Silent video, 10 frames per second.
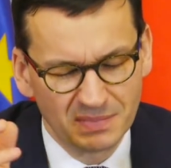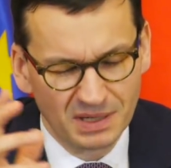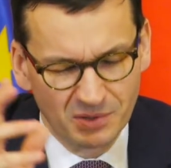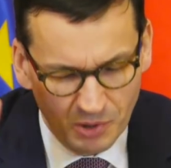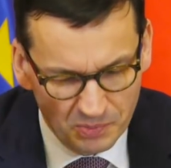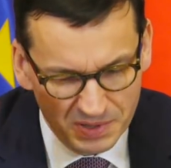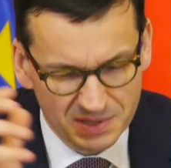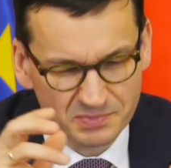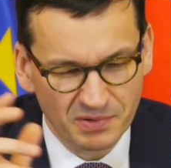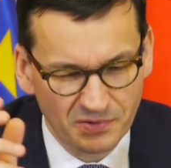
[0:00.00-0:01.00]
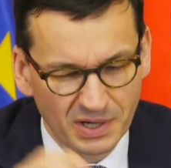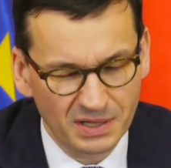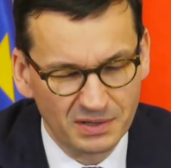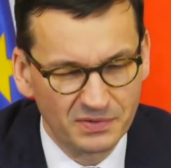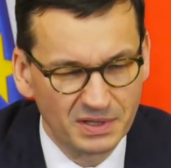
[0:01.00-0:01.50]
I hope it's
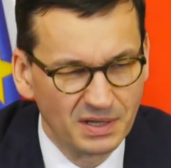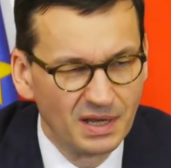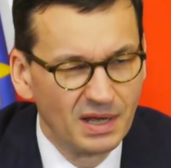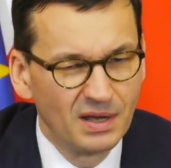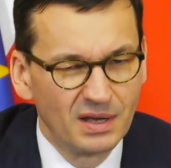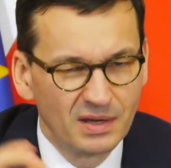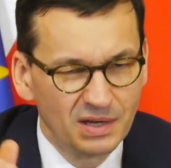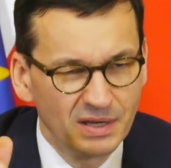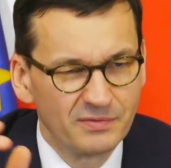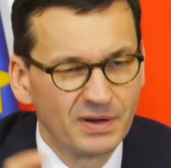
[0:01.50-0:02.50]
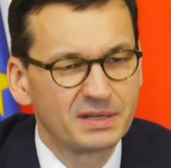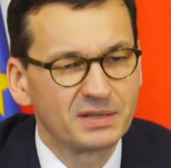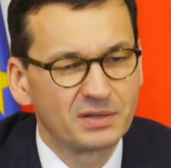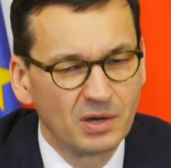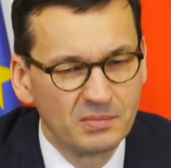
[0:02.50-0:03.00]
provocative in
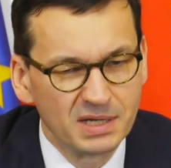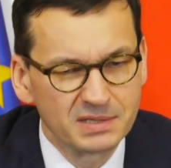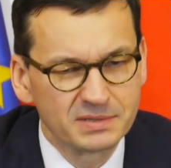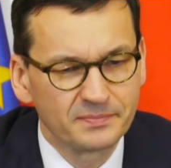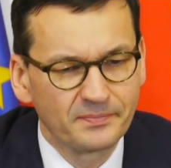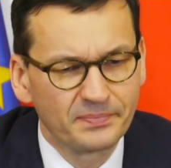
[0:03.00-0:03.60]
inverted commas,